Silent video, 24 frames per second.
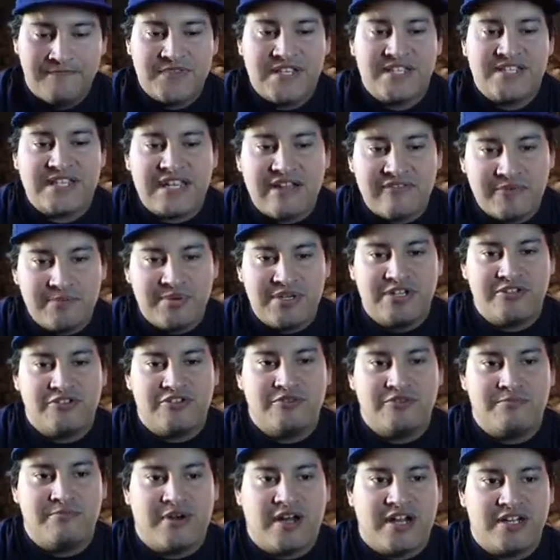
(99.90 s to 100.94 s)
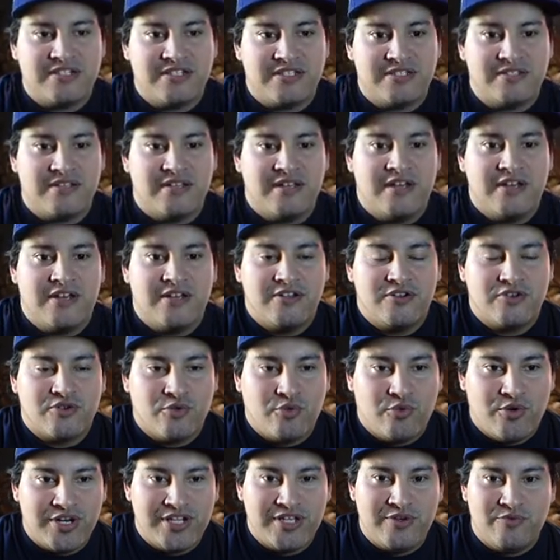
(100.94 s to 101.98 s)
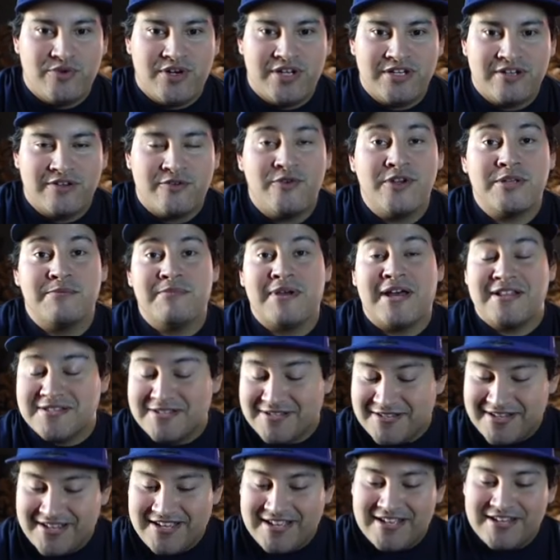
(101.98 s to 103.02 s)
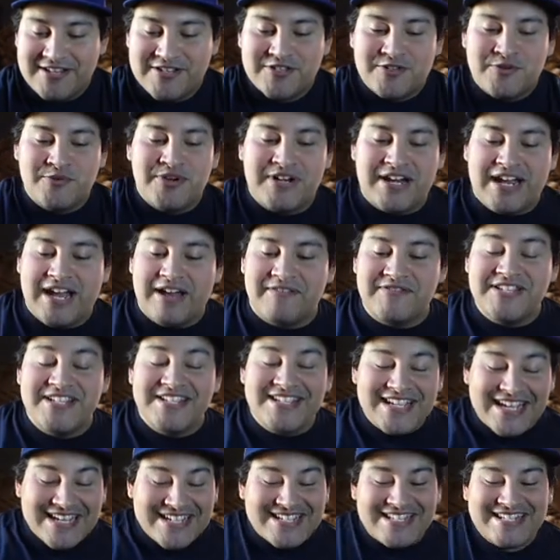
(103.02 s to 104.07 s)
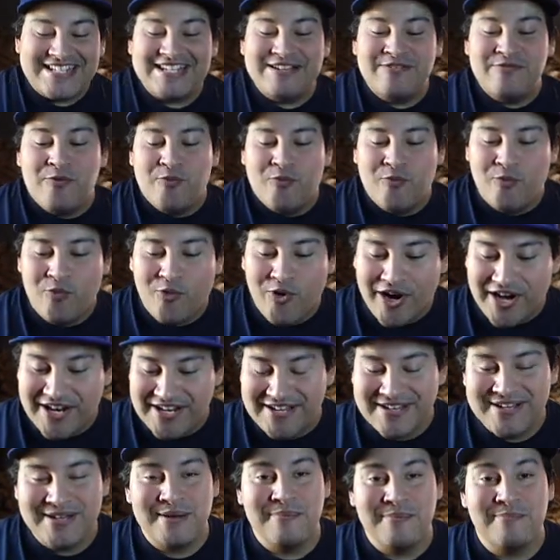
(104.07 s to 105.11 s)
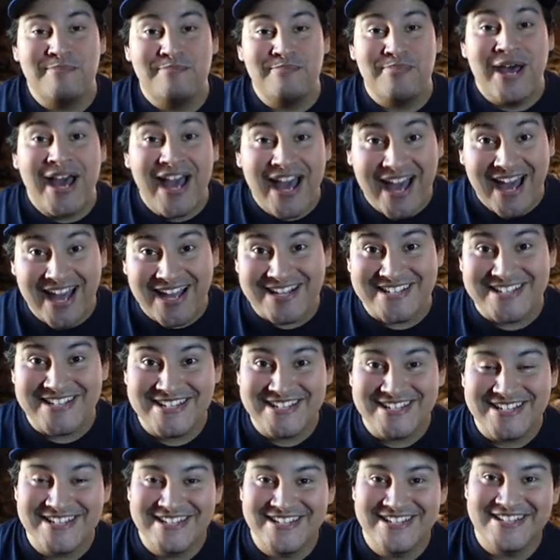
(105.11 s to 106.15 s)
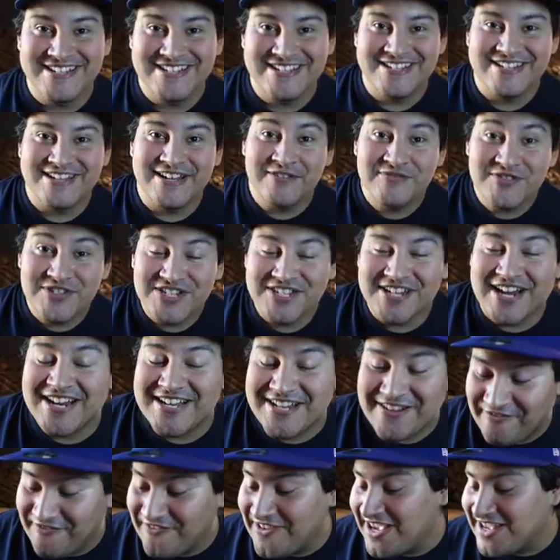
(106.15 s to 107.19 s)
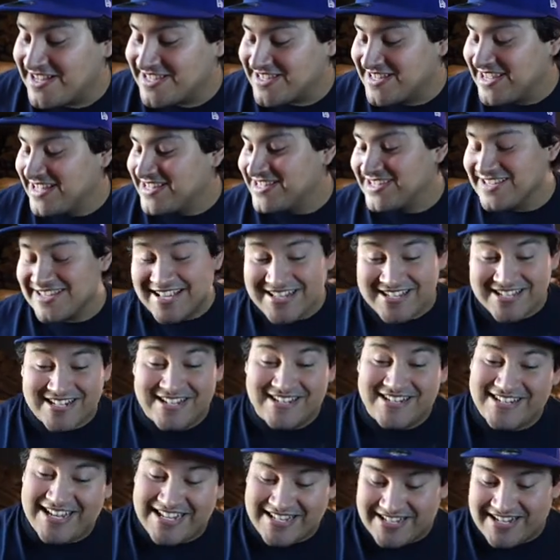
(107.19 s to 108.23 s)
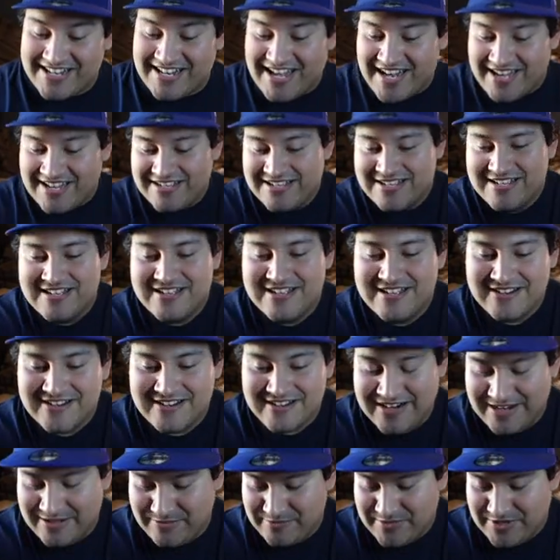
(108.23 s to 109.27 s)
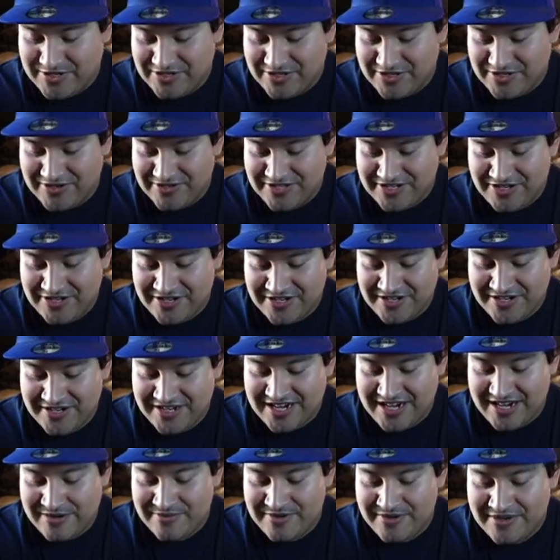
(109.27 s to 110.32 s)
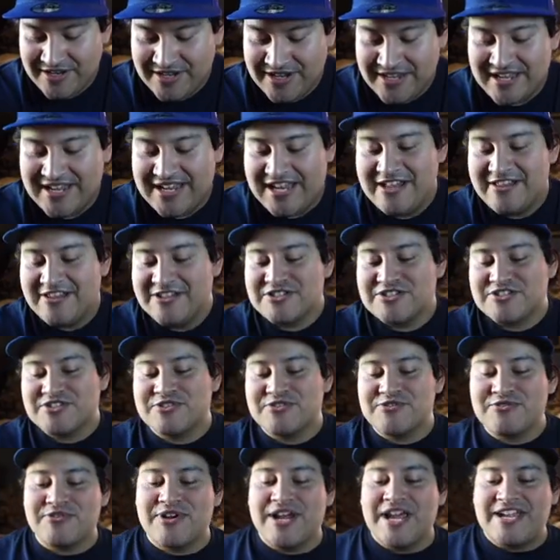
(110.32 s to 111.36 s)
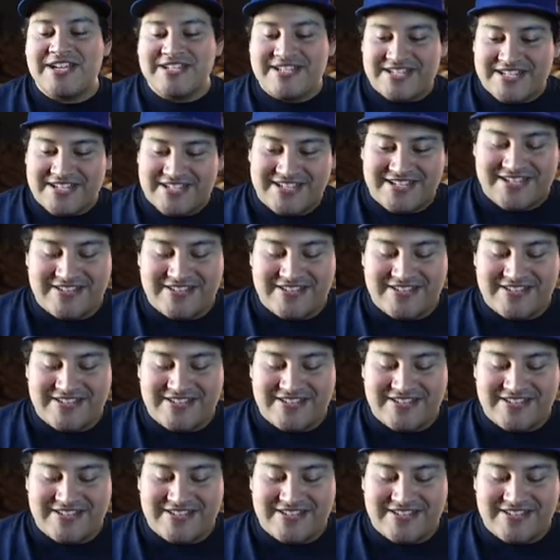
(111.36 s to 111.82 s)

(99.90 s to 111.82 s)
7 Pikachu boxes, 21 quick mats. So we're going to have 61 packs of Shining Fates. That's a, that's a lot. All right, let me make sure it's good on camera. It looks great!